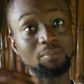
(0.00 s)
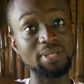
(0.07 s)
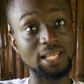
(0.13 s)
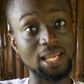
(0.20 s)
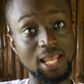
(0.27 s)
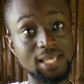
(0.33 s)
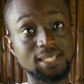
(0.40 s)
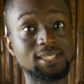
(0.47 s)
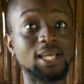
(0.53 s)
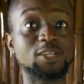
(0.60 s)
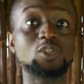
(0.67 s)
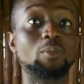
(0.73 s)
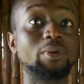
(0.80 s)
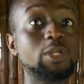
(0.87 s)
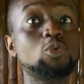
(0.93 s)
less than
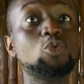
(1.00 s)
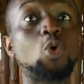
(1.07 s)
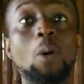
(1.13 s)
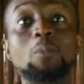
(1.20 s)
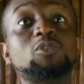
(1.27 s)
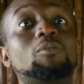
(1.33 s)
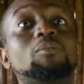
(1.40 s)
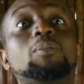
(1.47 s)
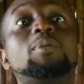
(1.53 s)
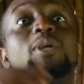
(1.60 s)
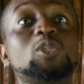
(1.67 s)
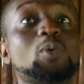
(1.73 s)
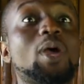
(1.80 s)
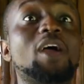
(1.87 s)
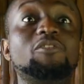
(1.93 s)
somebody who comes from a
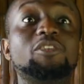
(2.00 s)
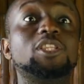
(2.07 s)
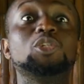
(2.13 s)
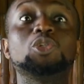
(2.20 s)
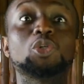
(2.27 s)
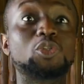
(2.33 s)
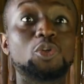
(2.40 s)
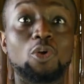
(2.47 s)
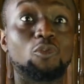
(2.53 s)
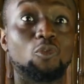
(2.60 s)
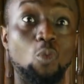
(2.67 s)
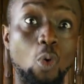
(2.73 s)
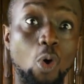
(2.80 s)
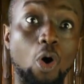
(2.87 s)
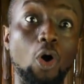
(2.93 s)
place where everything just sort of
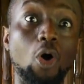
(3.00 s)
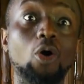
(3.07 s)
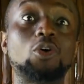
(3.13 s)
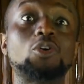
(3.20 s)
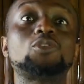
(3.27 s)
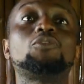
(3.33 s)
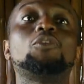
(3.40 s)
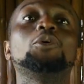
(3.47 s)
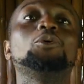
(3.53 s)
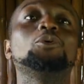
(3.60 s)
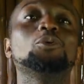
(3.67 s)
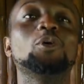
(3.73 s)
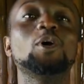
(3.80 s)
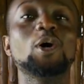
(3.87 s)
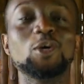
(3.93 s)
works for
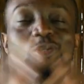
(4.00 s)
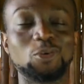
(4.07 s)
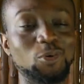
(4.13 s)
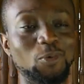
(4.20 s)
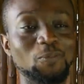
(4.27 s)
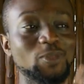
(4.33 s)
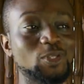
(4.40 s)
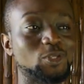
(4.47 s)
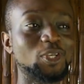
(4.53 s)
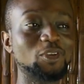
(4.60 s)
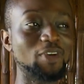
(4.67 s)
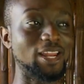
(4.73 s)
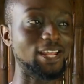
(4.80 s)
you. So to give you an